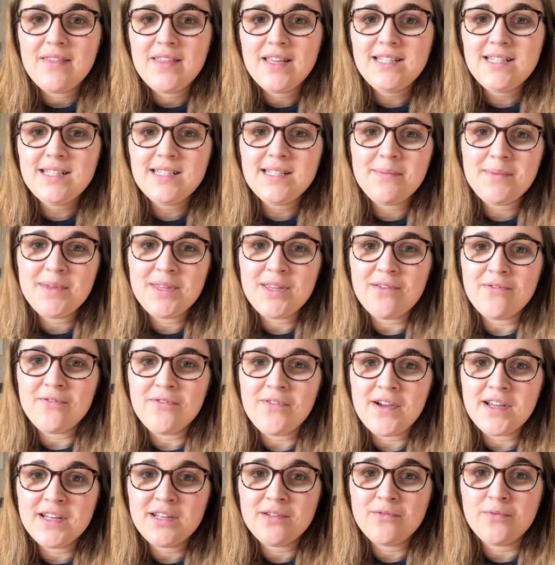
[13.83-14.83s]
This is something you can
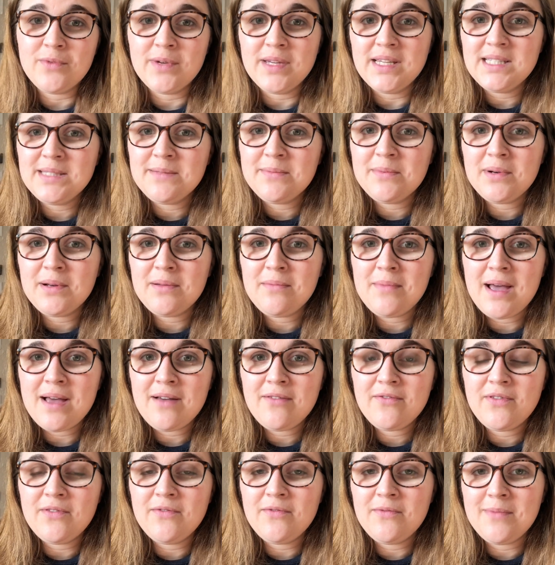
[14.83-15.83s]
find a reasonable
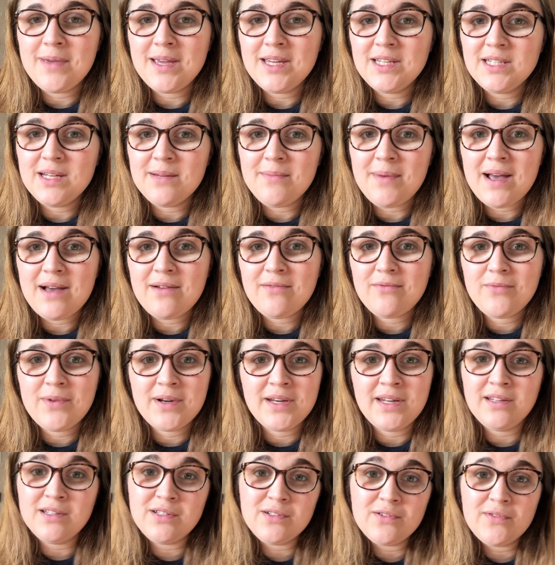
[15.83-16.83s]
amount of information about
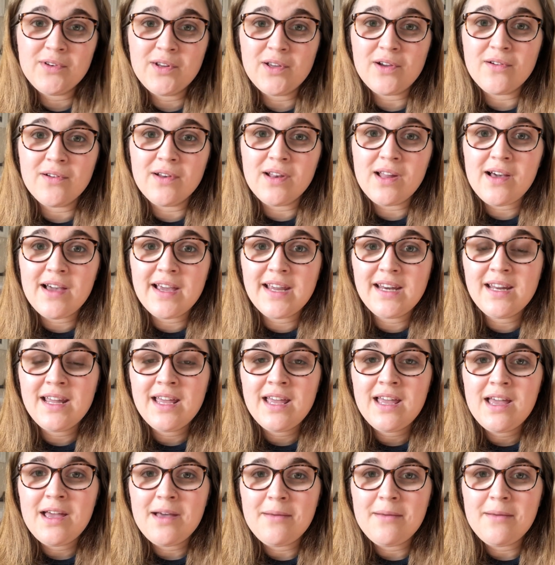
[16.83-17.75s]
when you sort of look online,